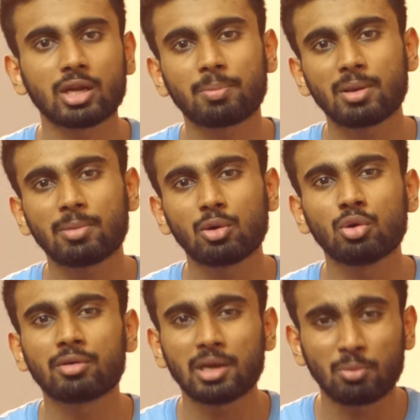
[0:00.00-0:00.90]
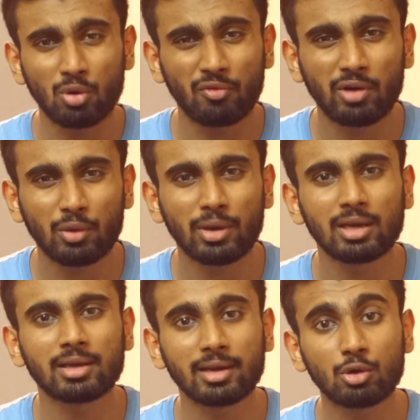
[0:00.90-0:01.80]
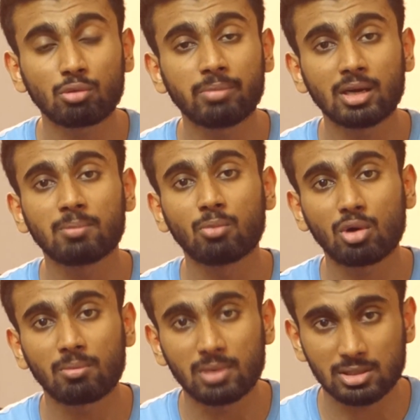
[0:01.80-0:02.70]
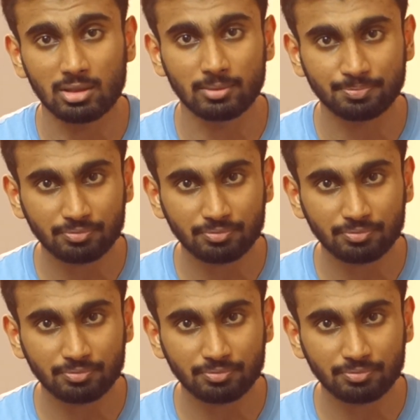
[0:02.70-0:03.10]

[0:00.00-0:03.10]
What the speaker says: that people who train more frequently tend to build more muscle.